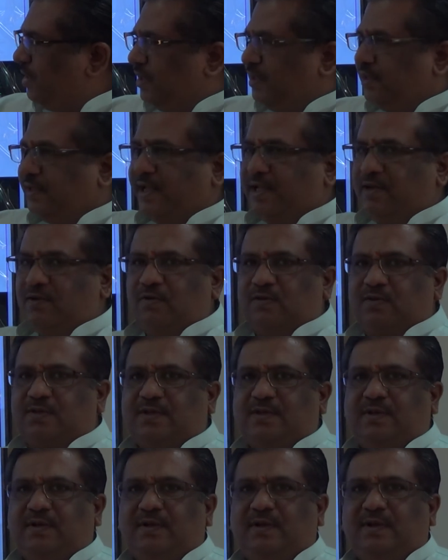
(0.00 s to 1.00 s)
They use
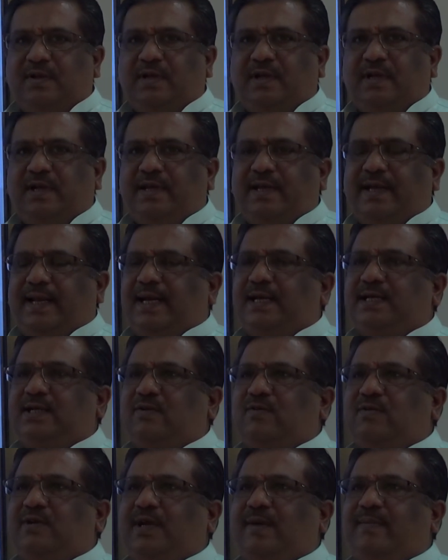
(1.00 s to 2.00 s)

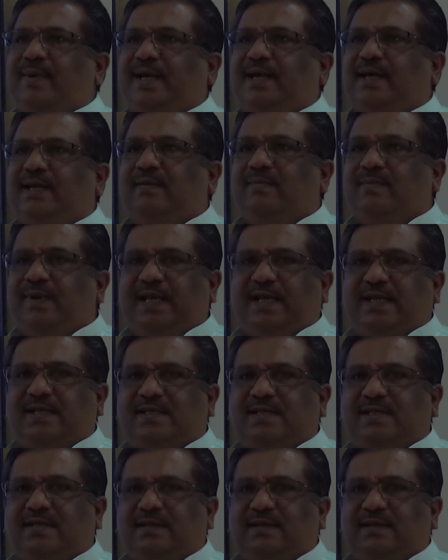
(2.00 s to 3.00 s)
electrochemical means